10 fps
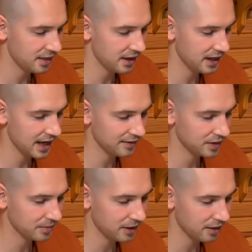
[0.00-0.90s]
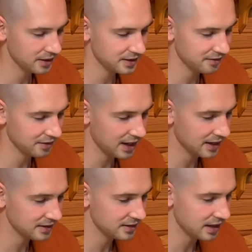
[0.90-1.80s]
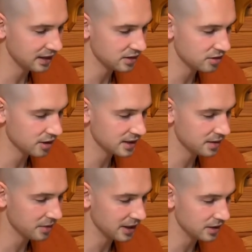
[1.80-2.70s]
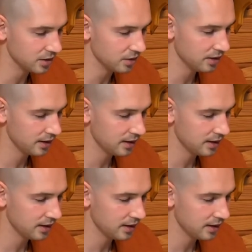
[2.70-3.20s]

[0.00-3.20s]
Then, having been thus advised and instructed by you,